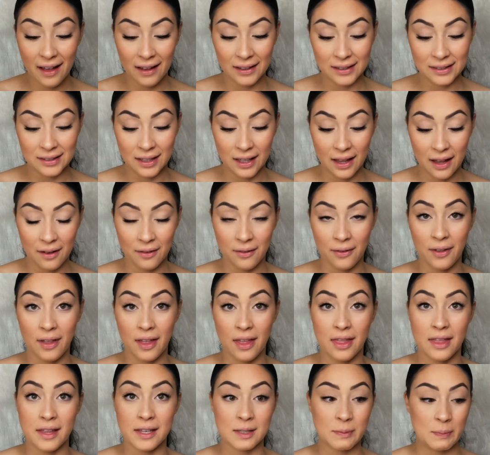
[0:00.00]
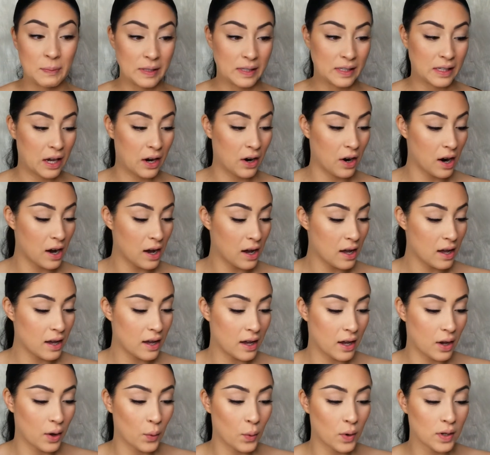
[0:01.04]
love this mascara.
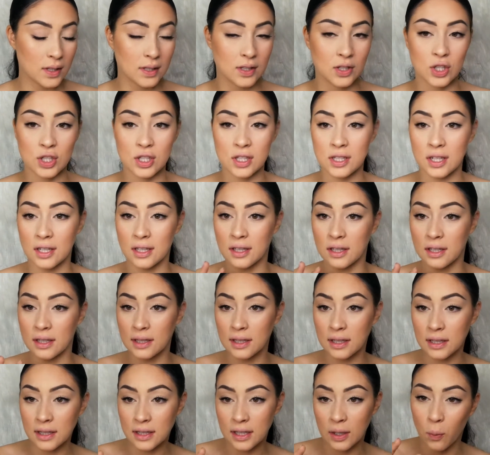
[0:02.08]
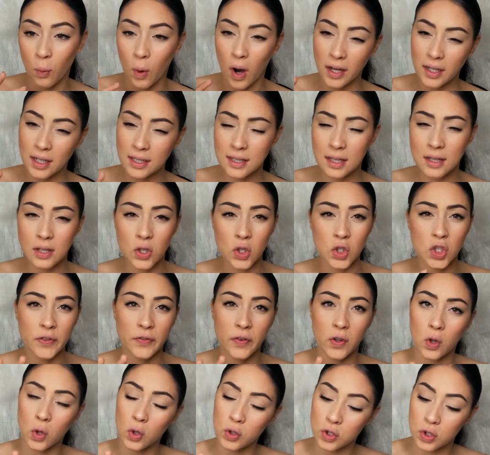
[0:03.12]
It was just the wand is a little
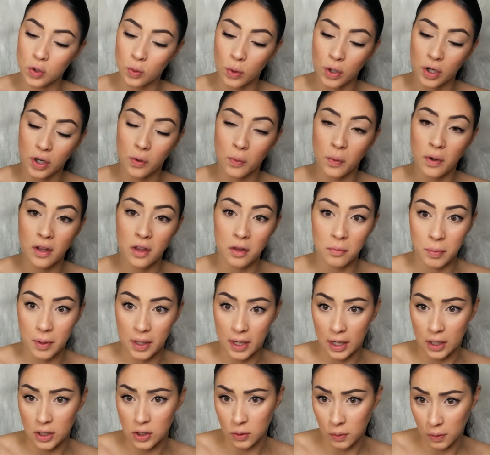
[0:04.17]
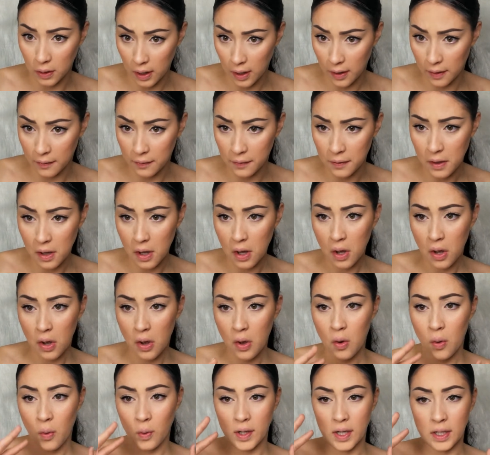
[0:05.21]
difficult to work with, but I do love
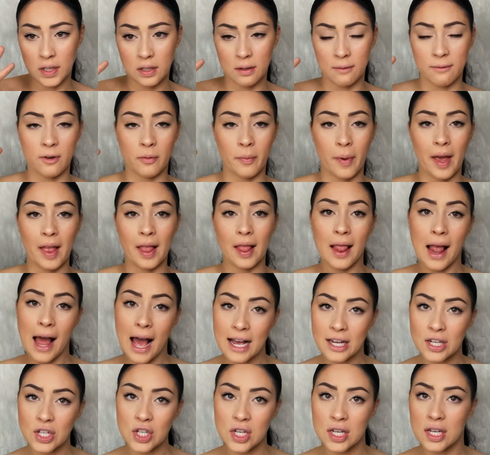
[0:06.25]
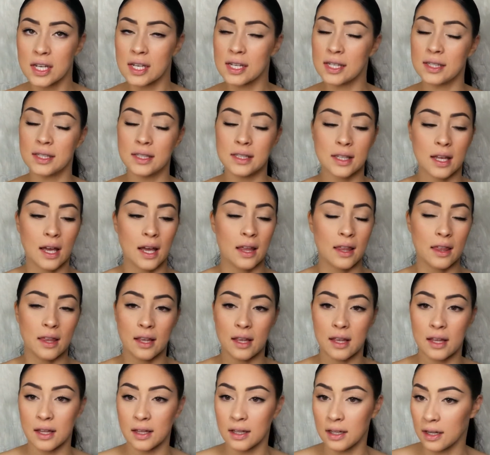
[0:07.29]
what it did for my lashes. I
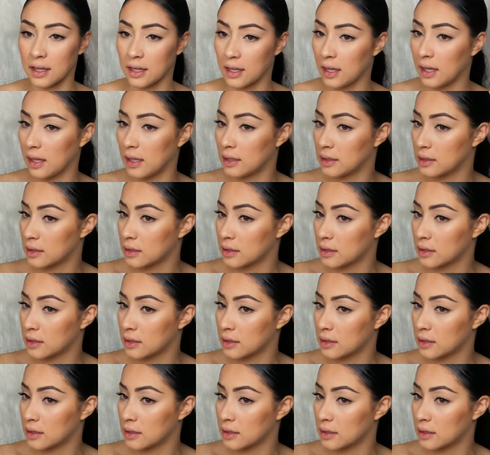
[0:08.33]
think it is